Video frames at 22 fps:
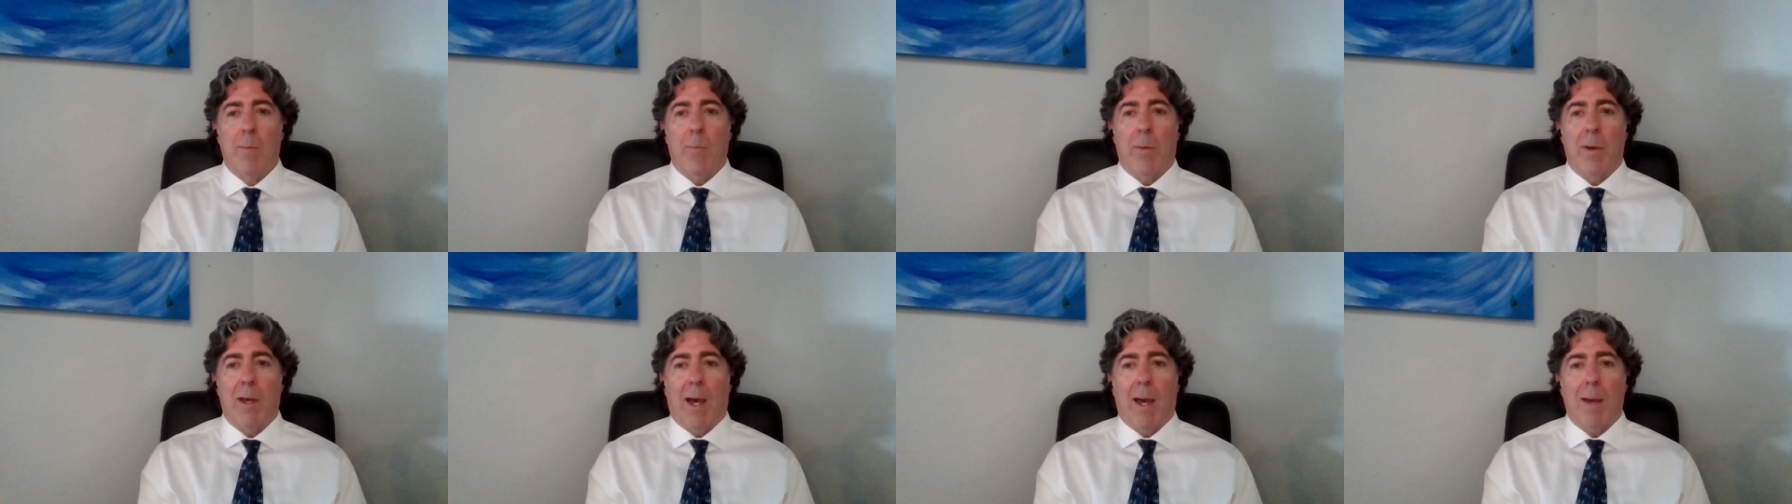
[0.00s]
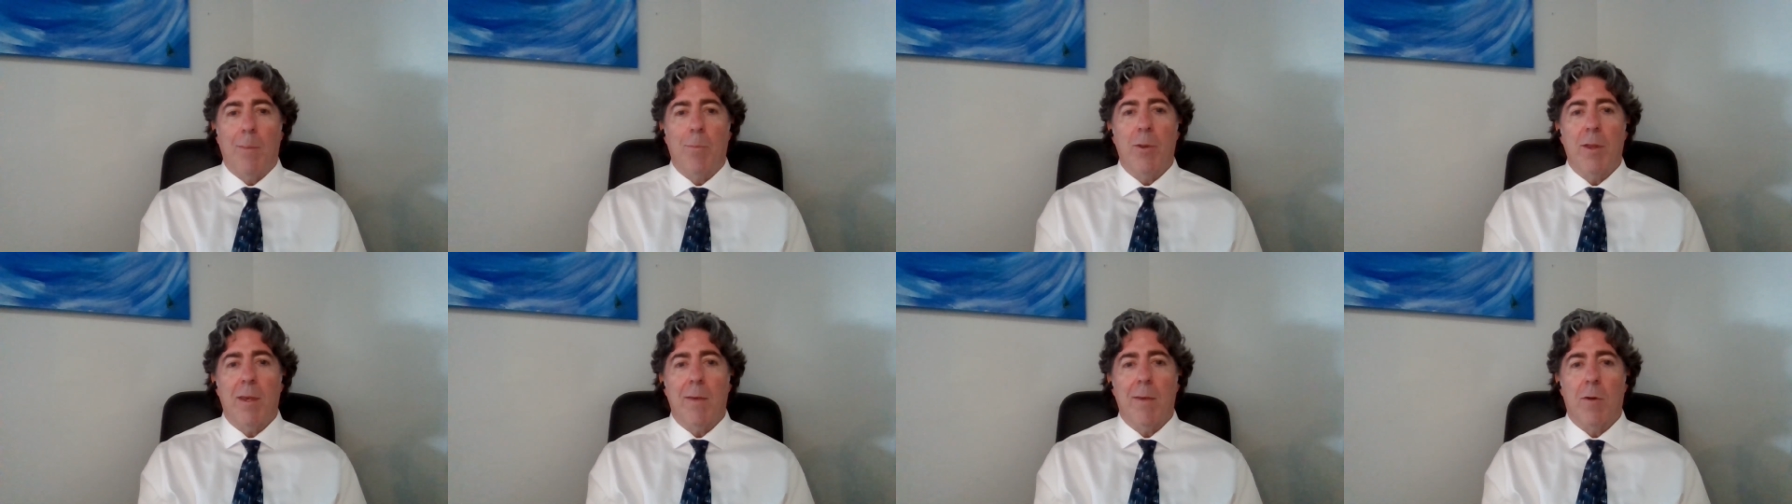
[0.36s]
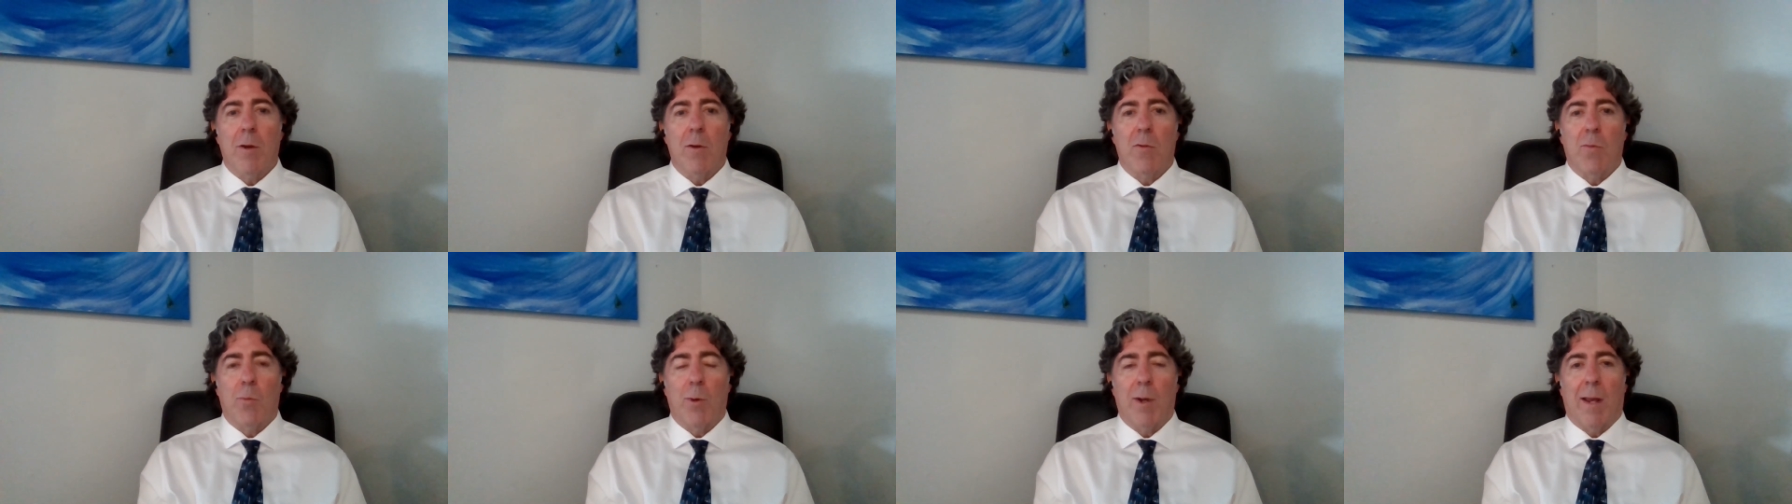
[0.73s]
but I believe it
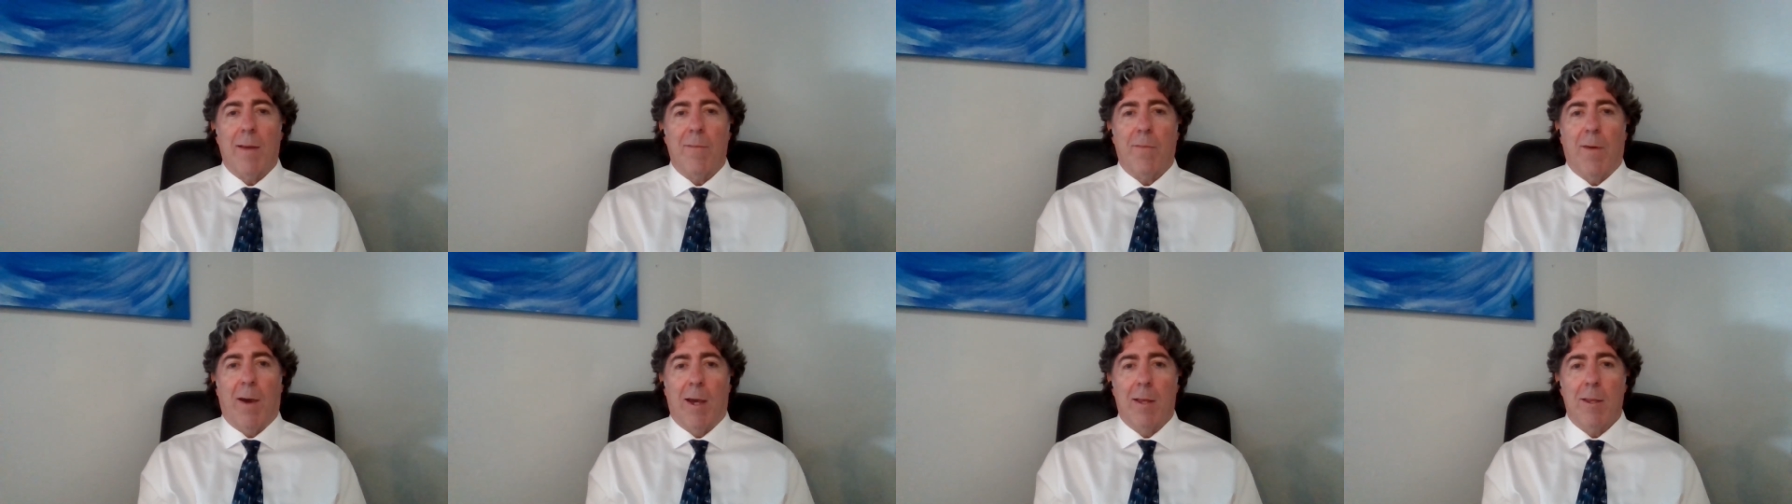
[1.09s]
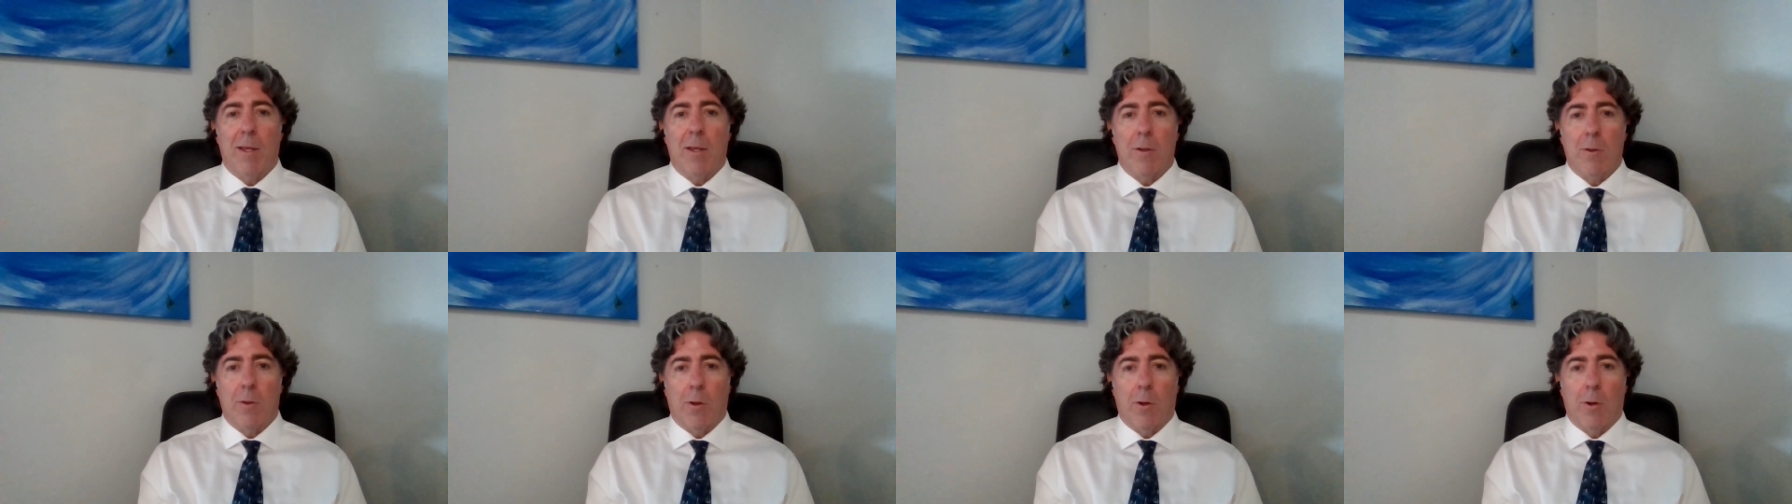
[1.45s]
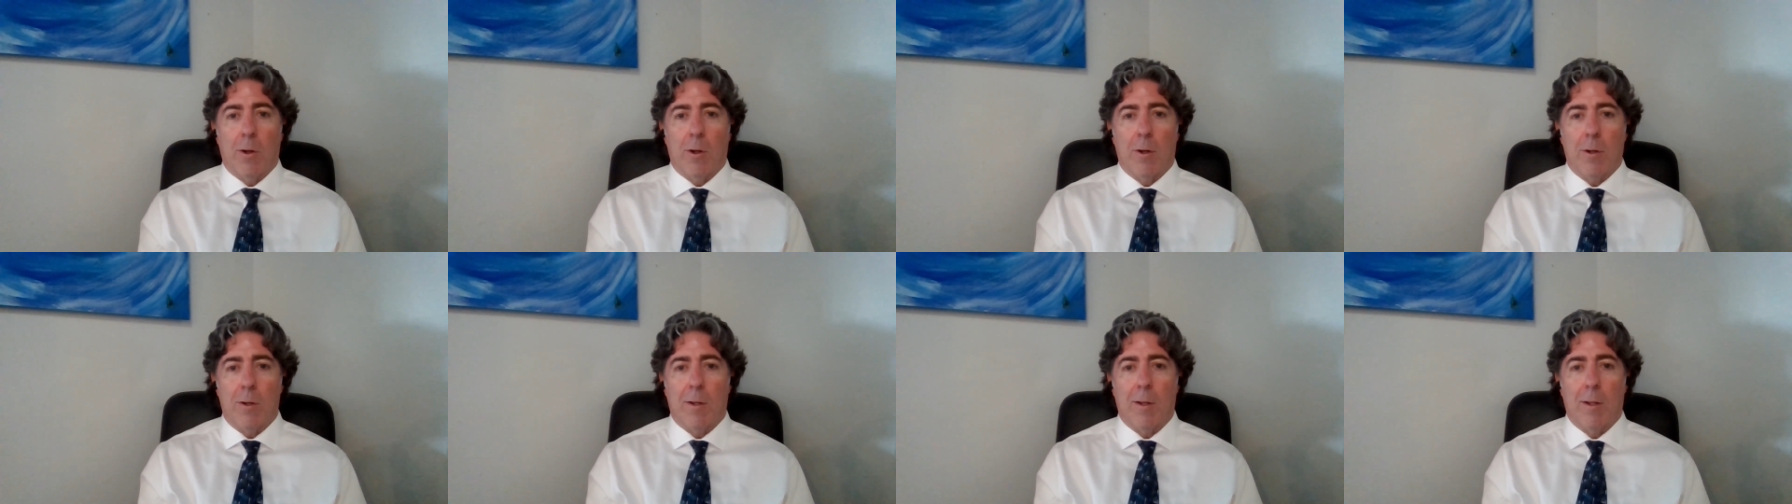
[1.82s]
was when I finally
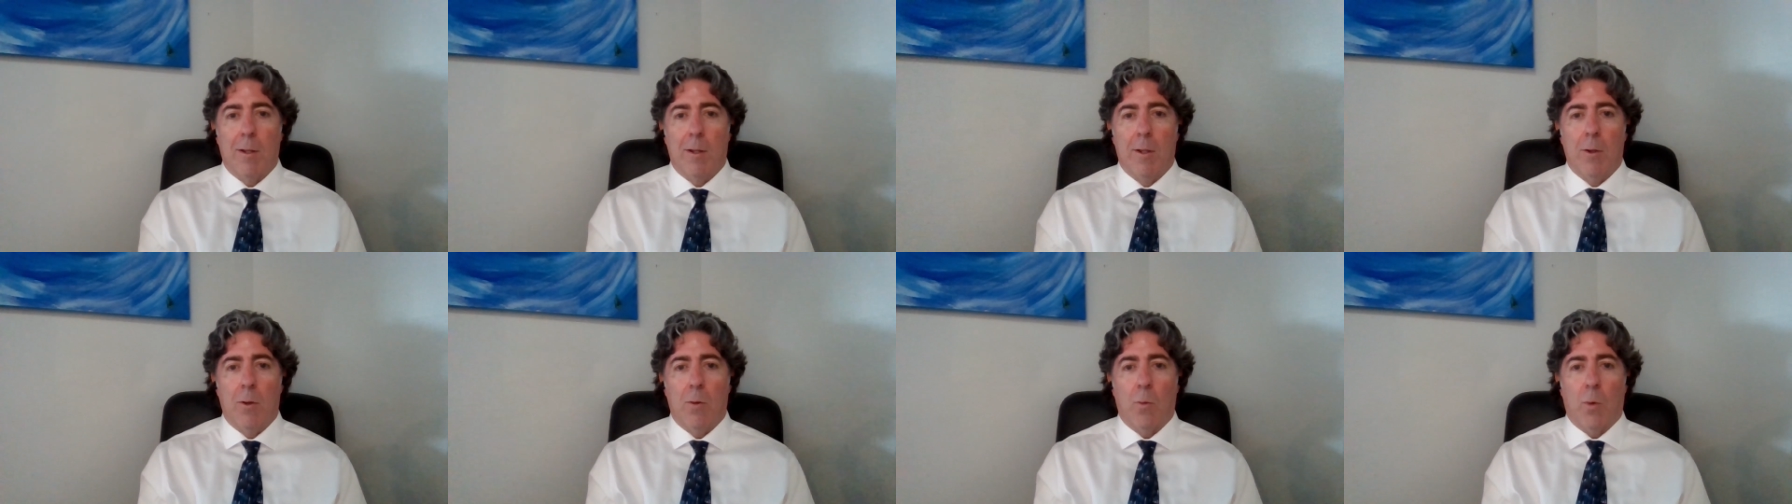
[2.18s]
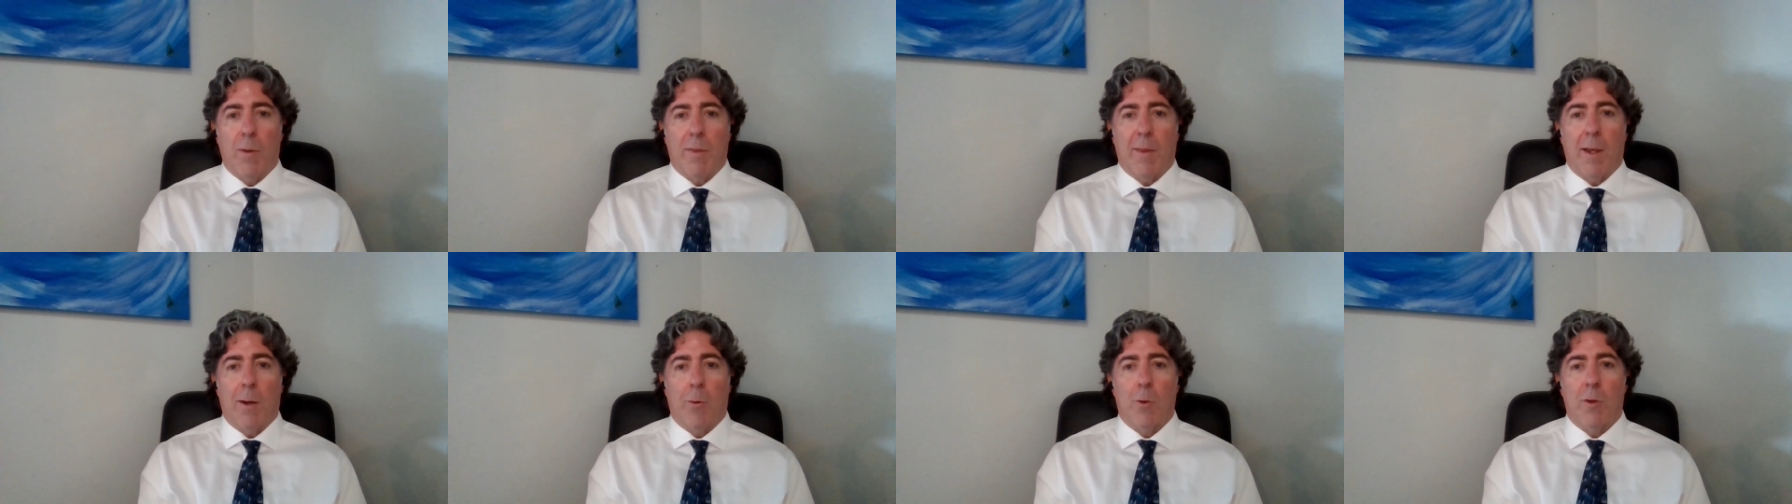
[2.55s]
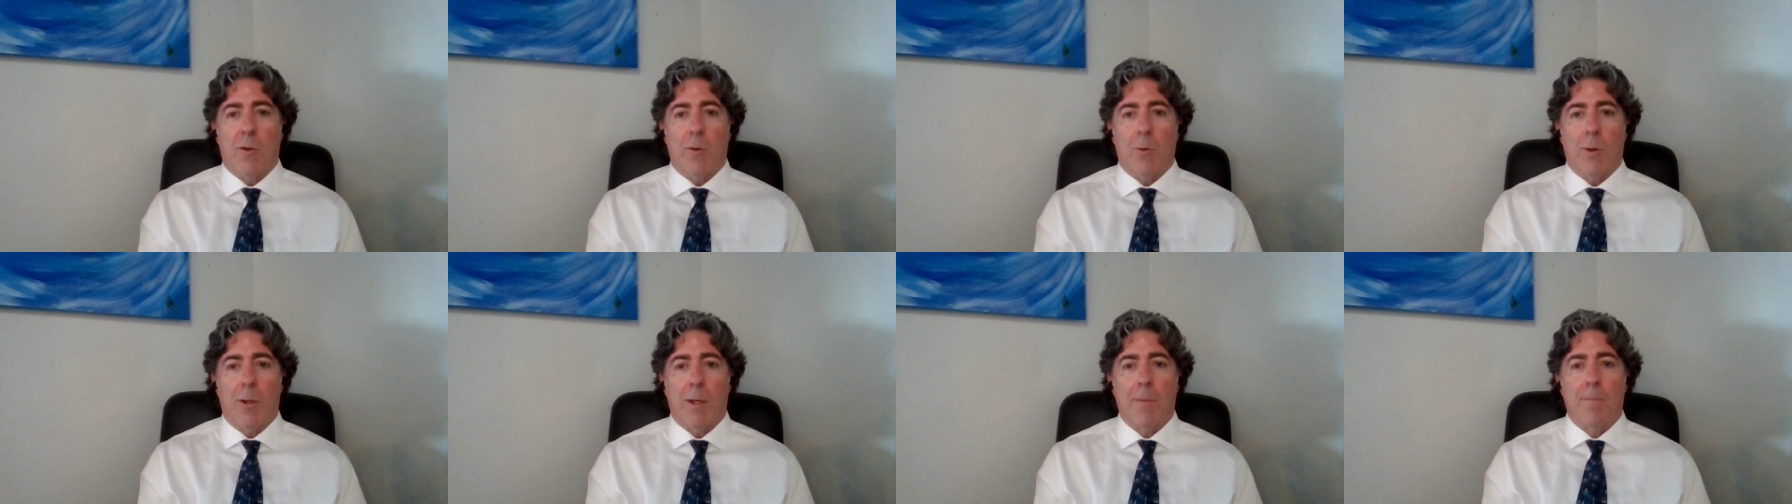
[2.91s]
learned what they were
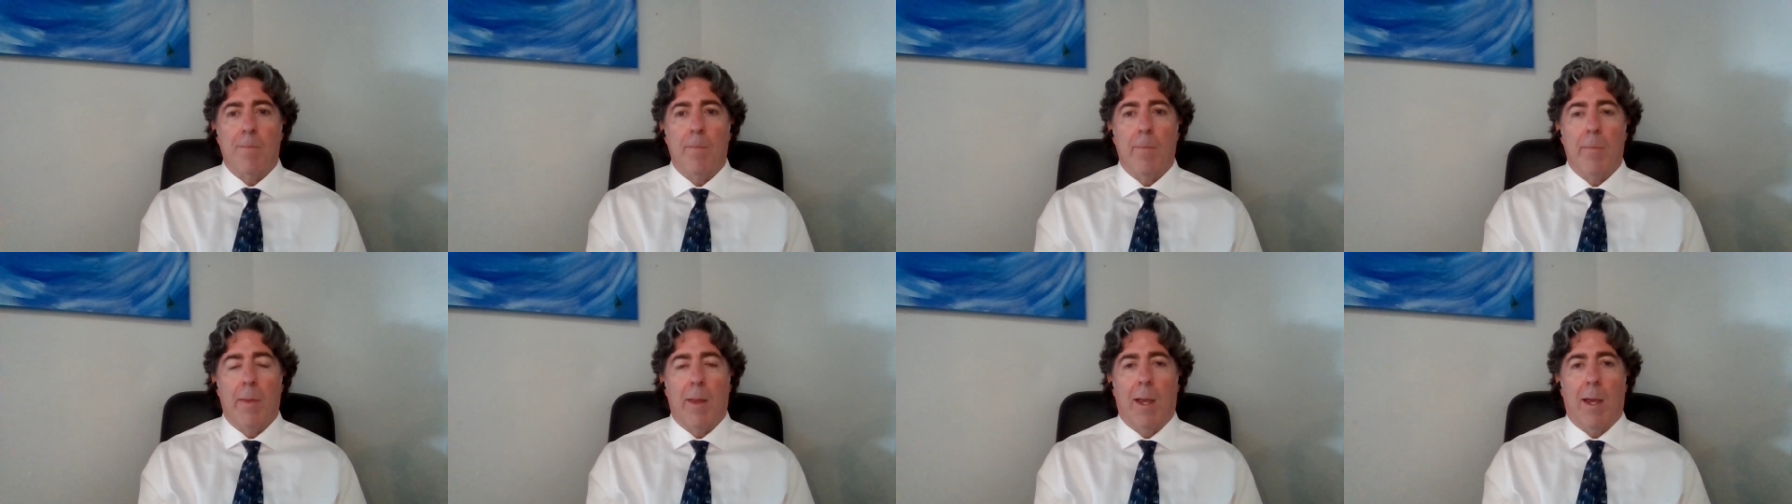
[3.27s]
doing,